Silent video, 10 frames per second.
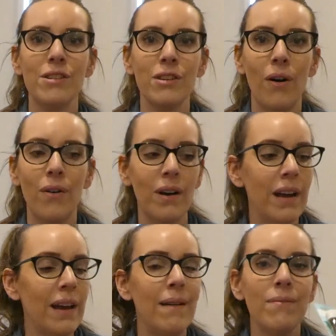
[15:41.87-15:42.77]
So
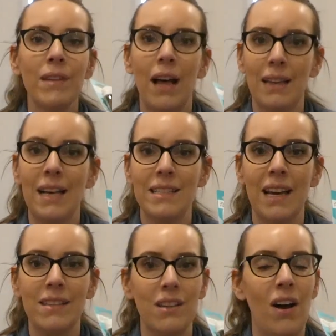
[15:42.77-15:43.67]

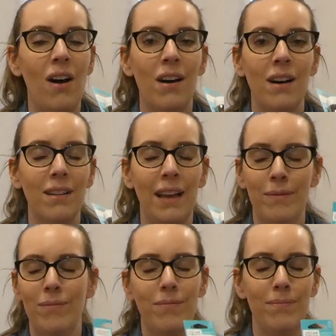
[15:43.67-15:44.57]
elastics are like
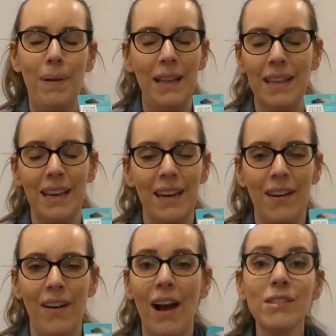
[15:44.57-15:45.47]
badly needed
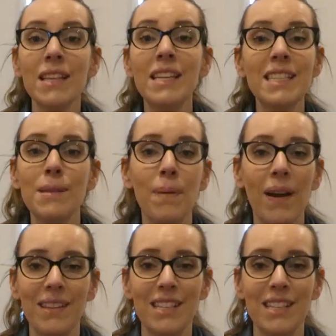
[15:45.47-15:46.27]
in our house, and they disappear.